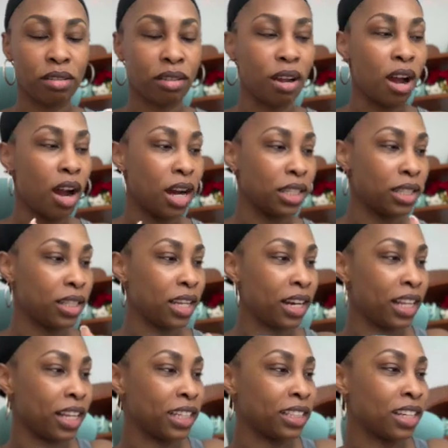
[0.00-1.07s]
cotton that
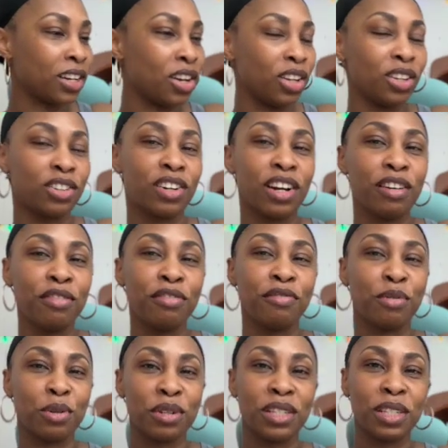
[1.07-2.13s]
I like the color of
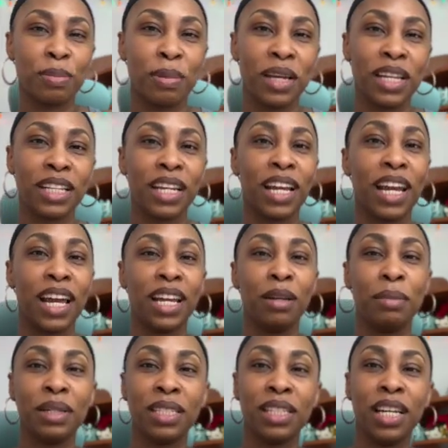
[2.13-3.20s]
for this bag that I had
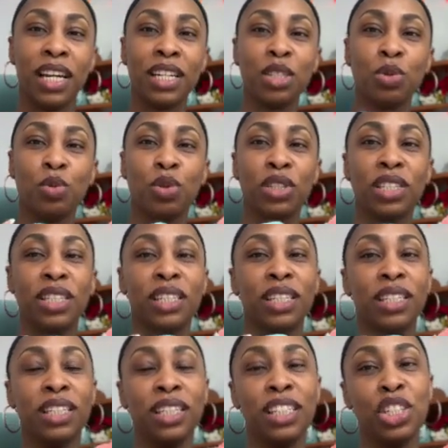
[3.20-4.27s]
in my stash was the
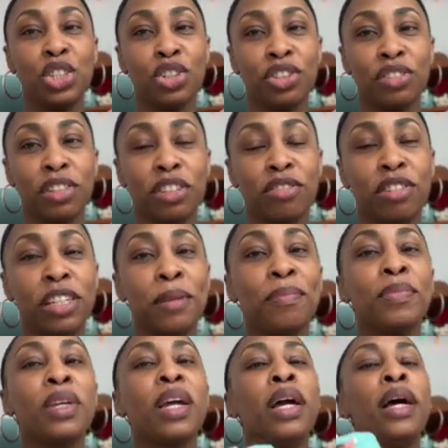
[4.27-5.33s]
Lily Sugar and Cream.